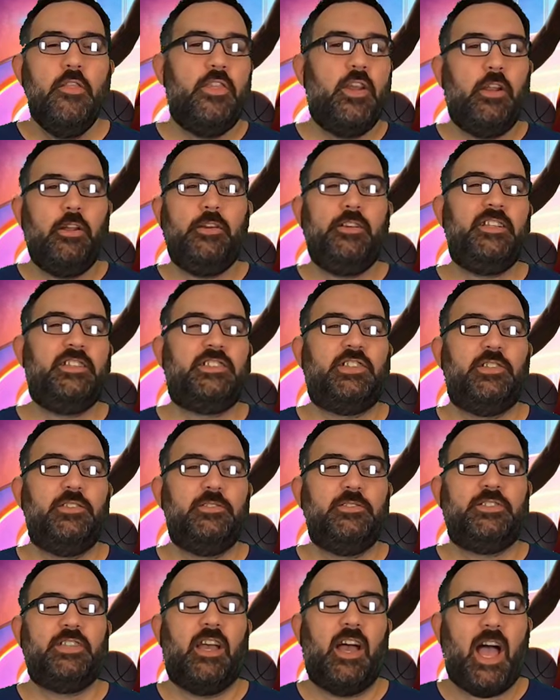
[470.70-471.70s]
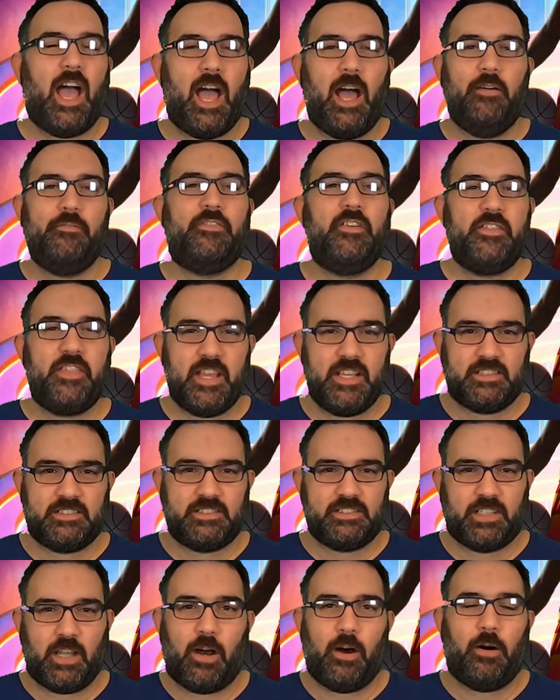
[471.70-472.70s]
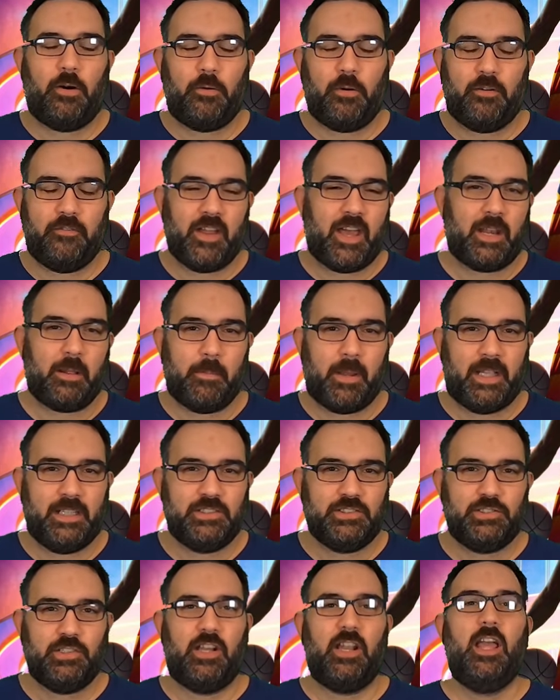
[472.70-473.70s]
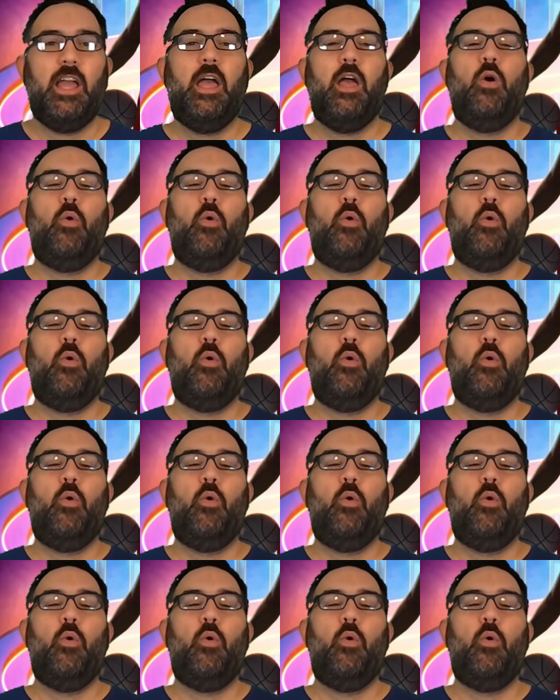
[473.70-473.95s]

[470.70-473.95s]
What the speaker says: The Looney Tunes have their style of animation.